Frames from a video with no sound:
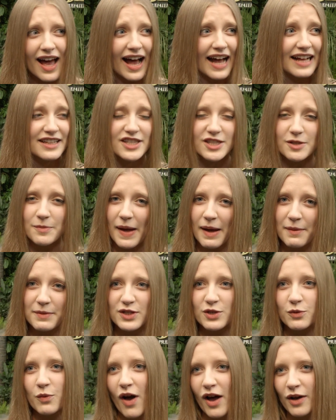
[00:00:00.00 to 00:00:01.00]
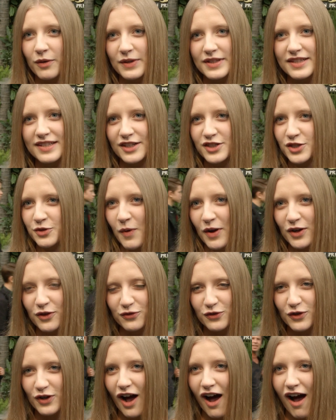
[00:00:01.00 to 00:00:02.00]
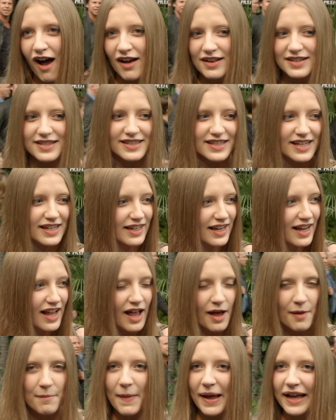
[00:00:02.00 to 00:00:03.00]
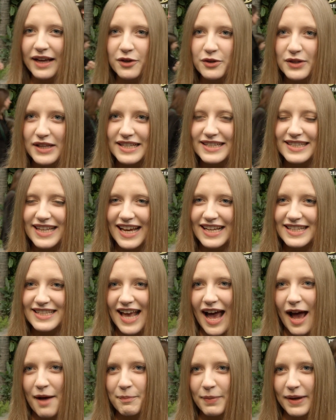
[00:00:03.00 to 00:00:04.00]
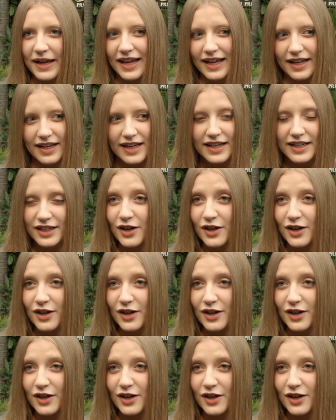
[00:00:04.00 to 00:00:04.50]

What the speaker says: And to be able to work with such a wonderful cast and make all these kids happy,